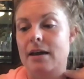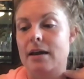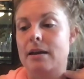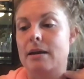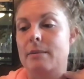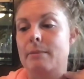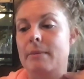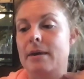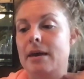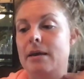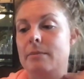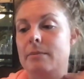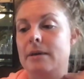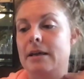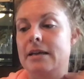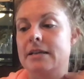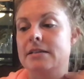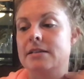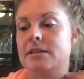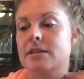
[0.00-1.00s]
an
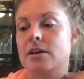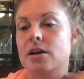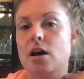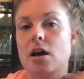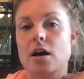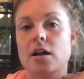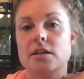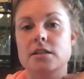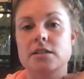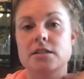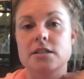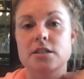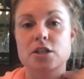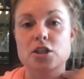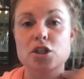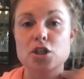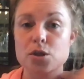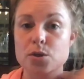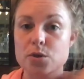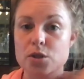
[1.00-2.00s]
amendment to the
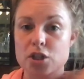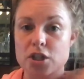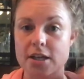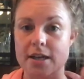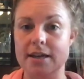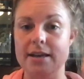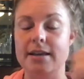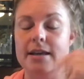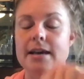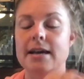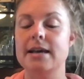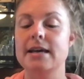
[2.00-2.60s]
Constitution